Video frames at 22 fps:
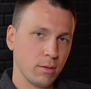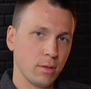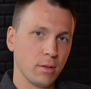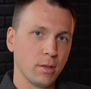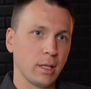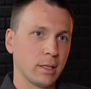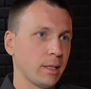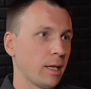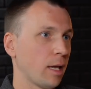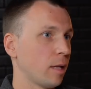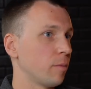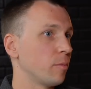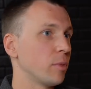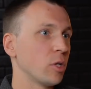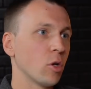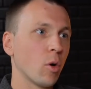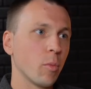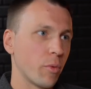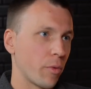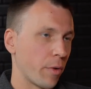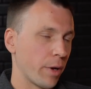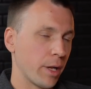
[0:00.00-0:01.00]
that can be
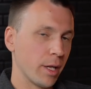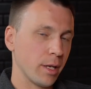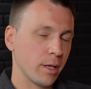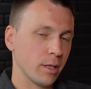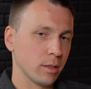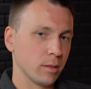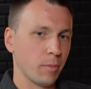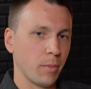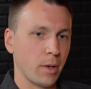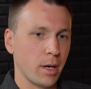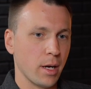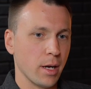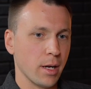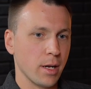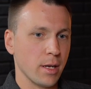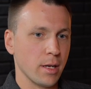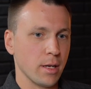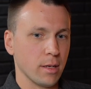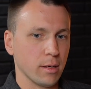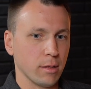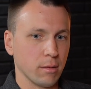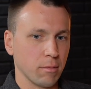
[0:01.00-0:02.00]
operated
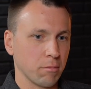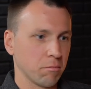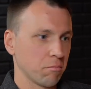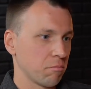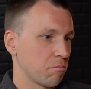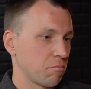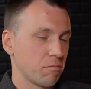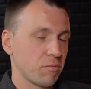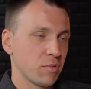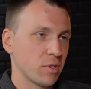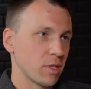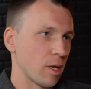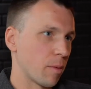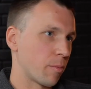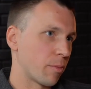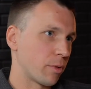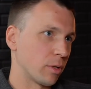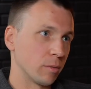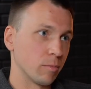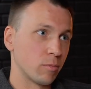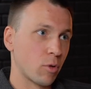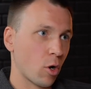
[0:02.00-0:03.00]
by
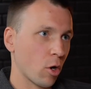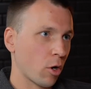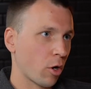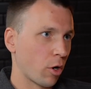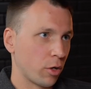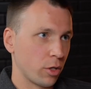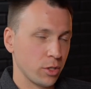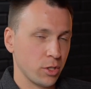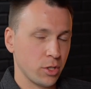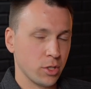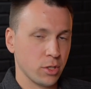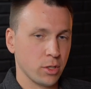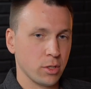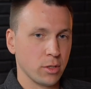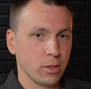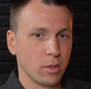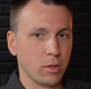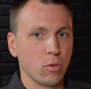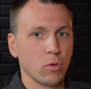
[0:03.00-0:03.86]
separate brokers,